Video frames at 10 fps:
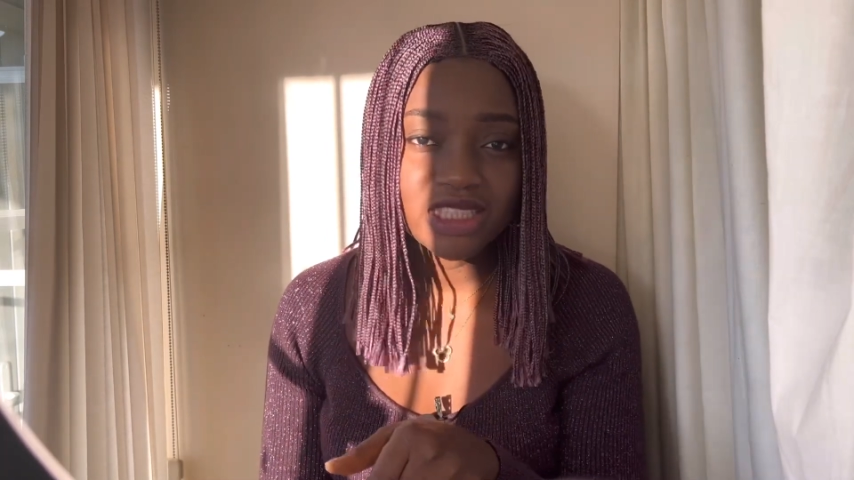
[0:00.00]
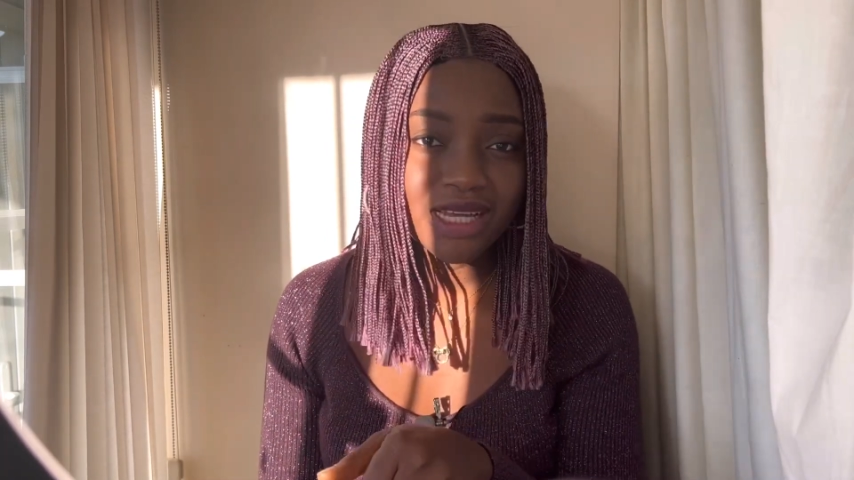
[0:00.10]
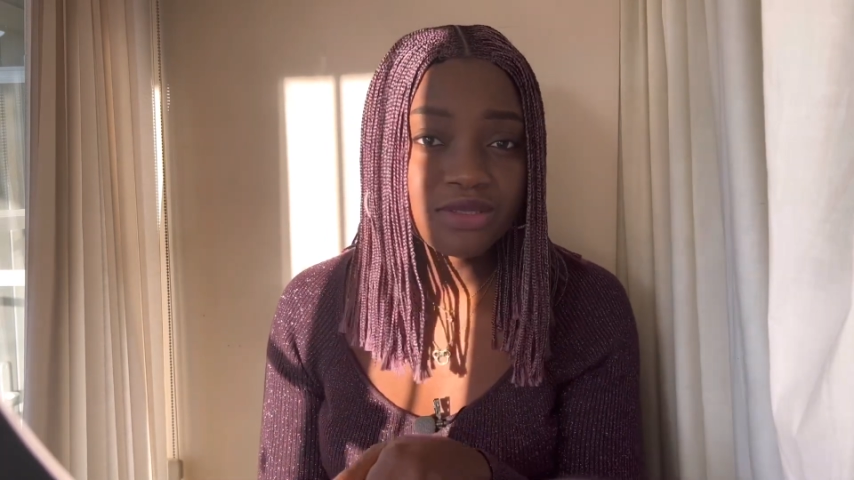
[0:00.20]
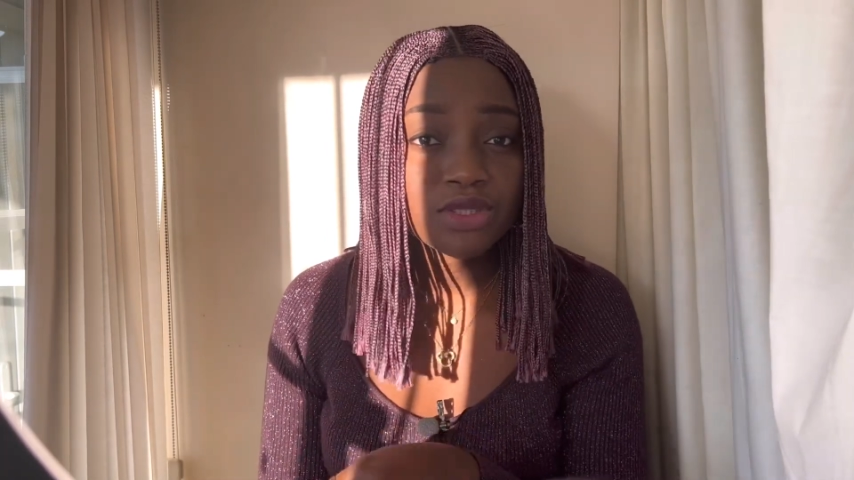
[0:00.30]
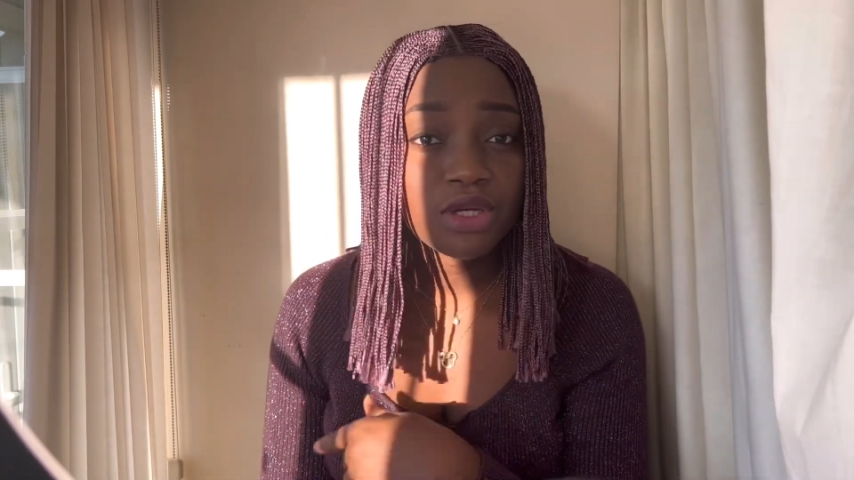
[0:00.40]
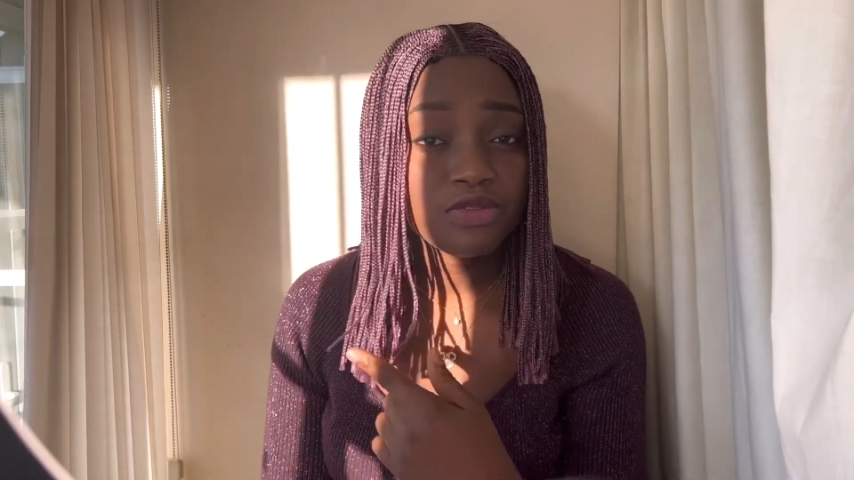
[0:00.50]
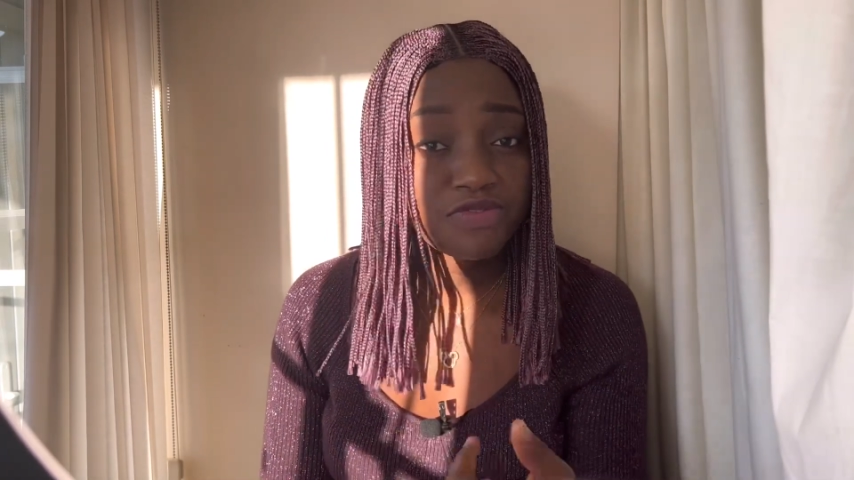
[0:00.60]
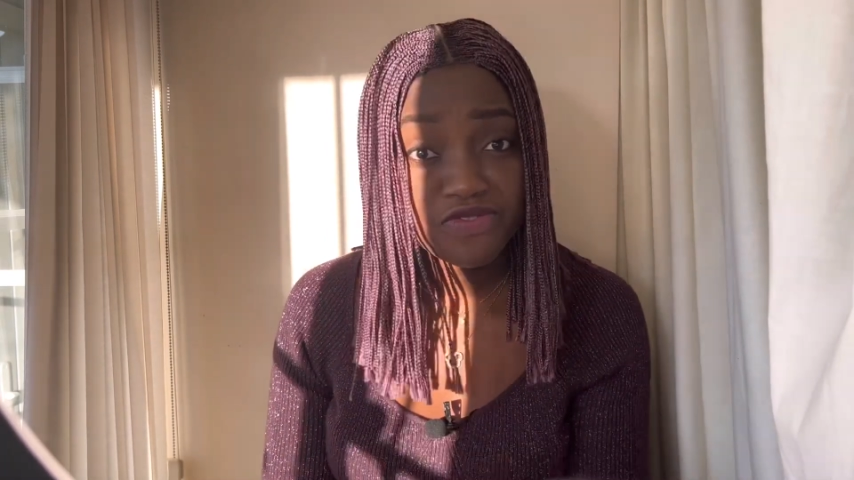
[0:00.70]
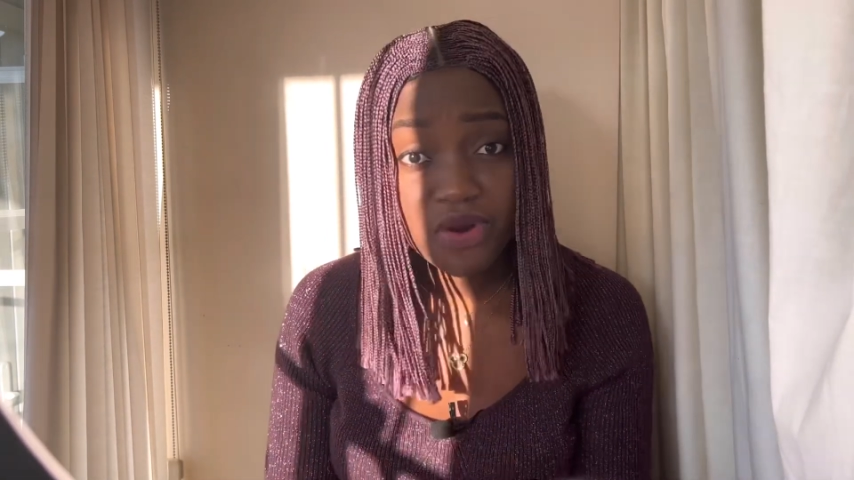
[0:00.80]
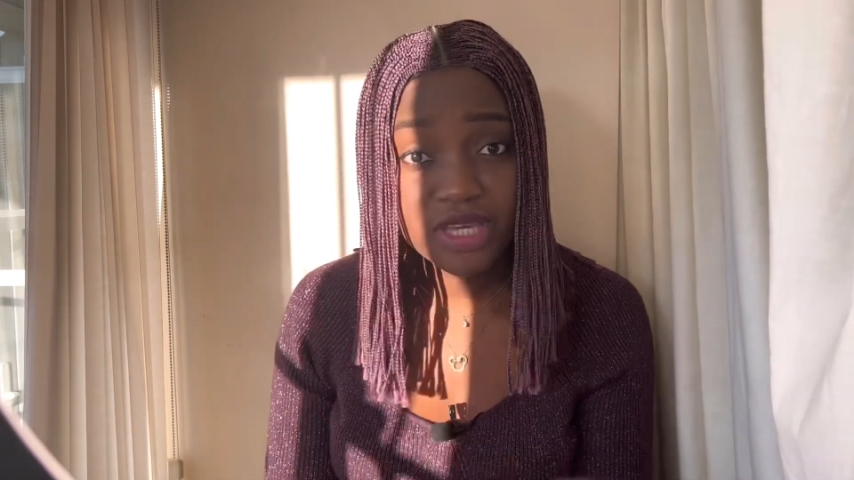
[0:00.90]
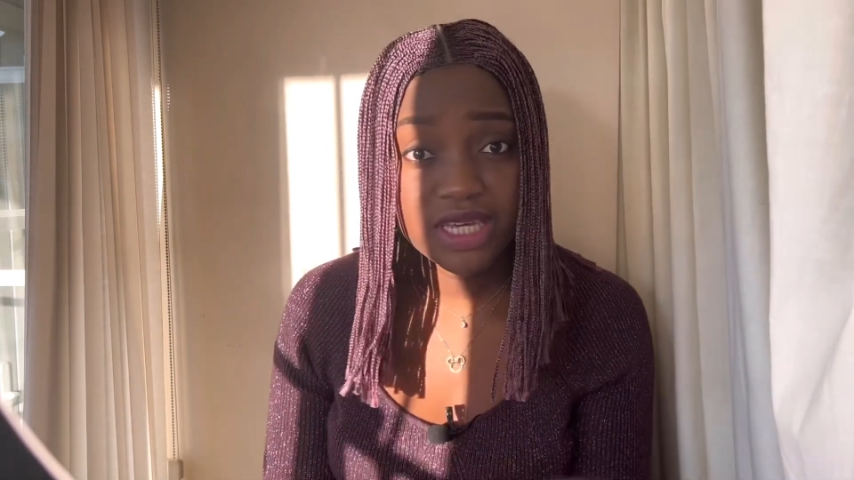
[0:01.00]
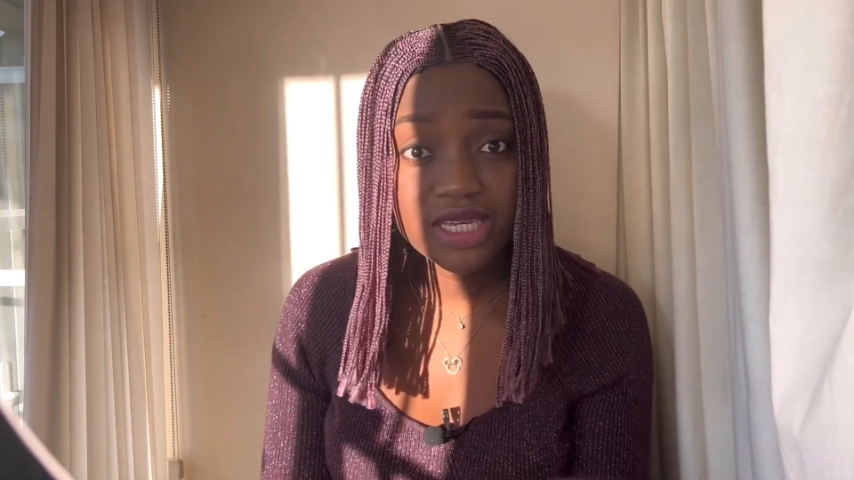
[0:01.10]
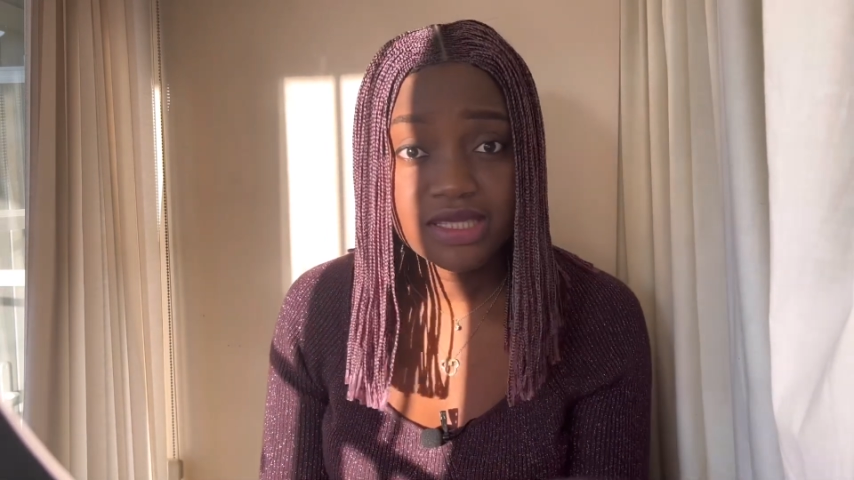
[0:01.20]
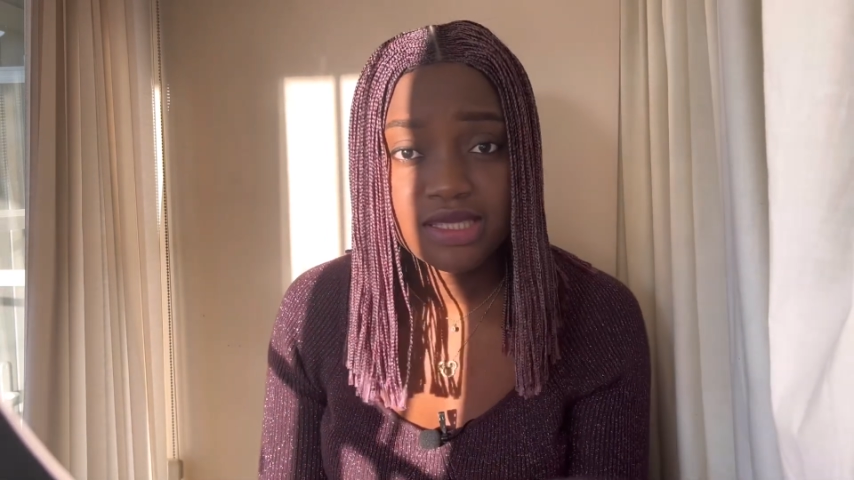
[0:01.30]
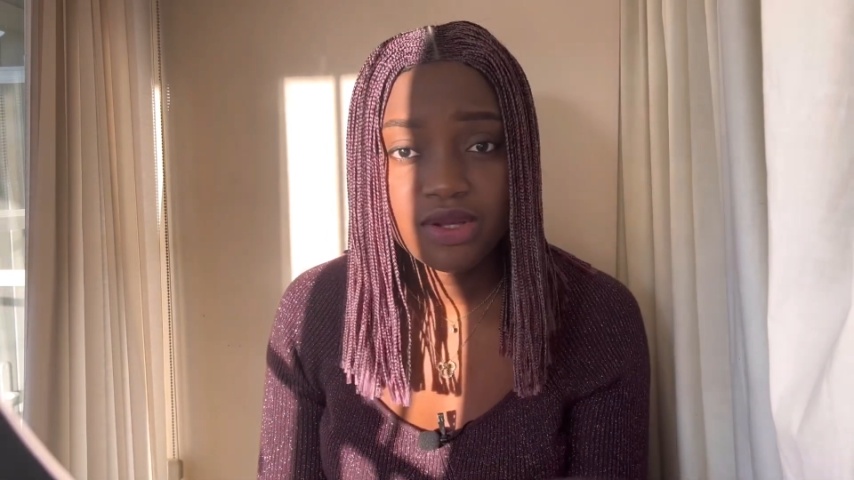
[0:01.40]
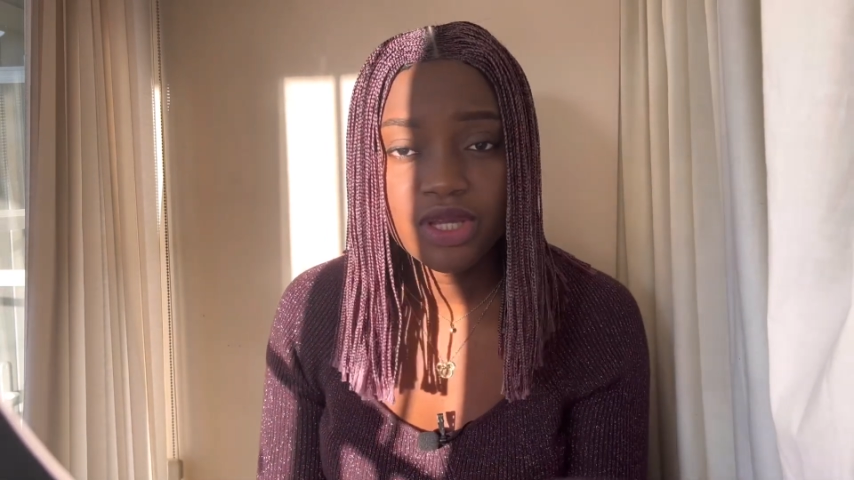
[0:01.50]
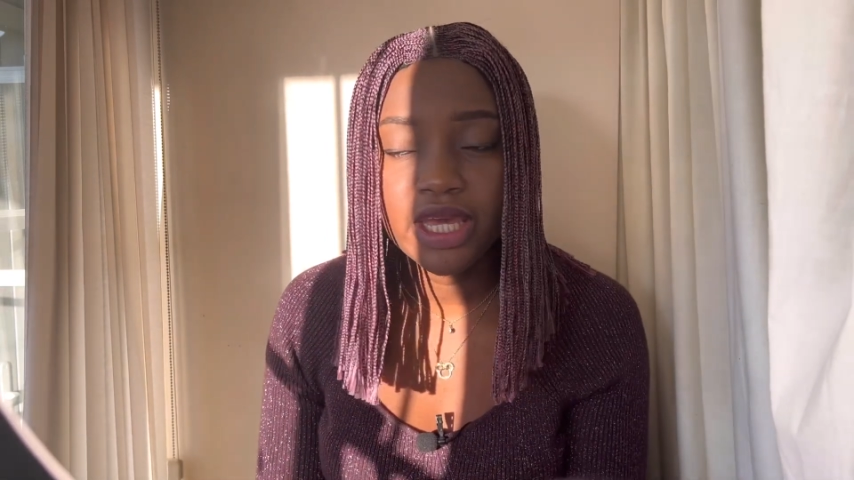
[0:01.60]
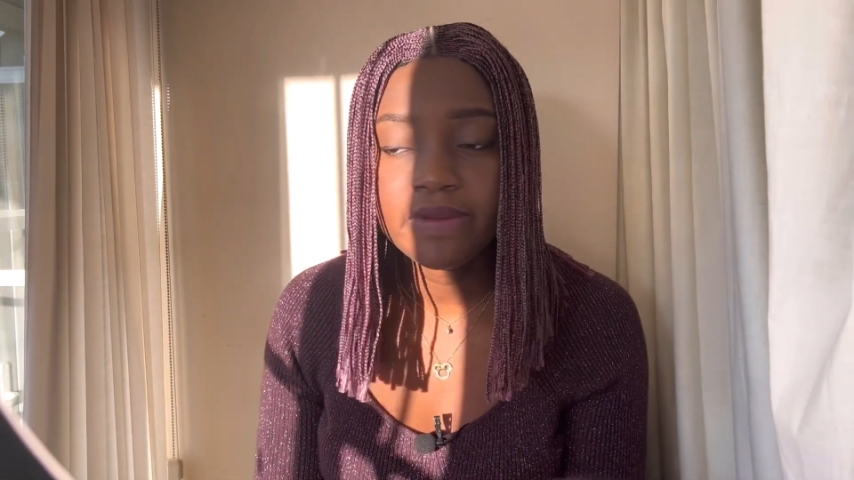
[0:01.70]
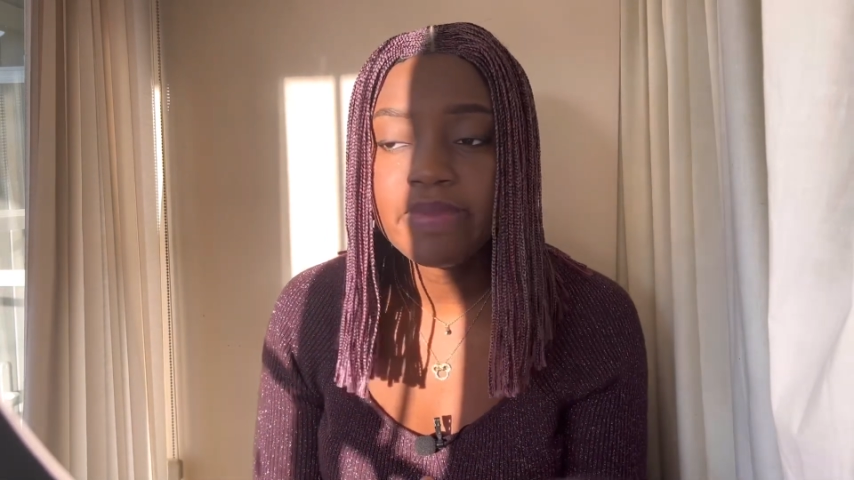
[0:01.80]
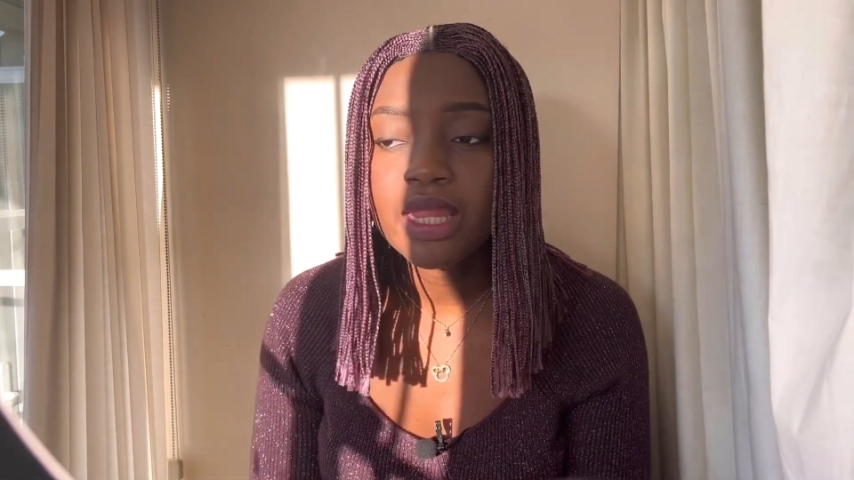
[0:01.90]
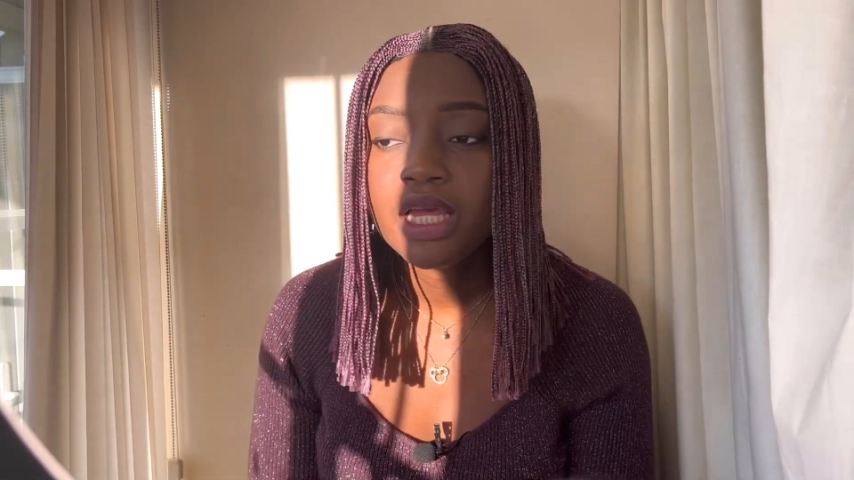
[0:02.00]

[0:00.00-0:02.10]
child turns 4 years, okay,